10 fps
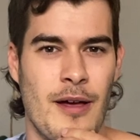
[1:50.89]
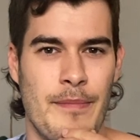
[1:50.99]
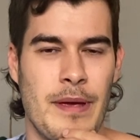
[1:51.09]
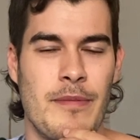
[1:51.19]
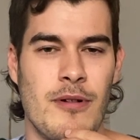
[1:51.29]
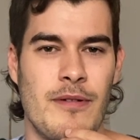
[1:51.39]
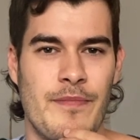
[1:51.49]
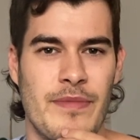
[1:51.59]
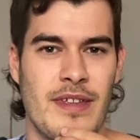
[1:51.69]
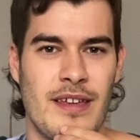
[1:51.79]
people.
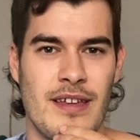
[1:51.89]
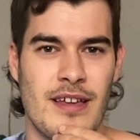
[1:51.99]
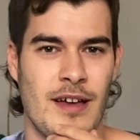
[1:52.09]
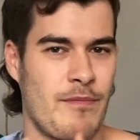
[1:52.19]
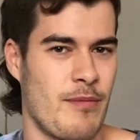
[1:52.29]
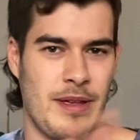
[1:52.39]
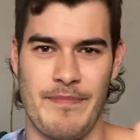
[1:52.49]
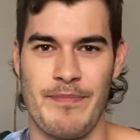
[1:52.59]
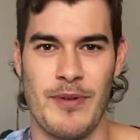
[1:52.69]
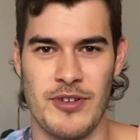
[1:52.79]
I probably
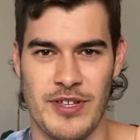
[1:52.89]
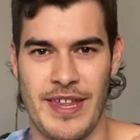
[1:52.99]
butchered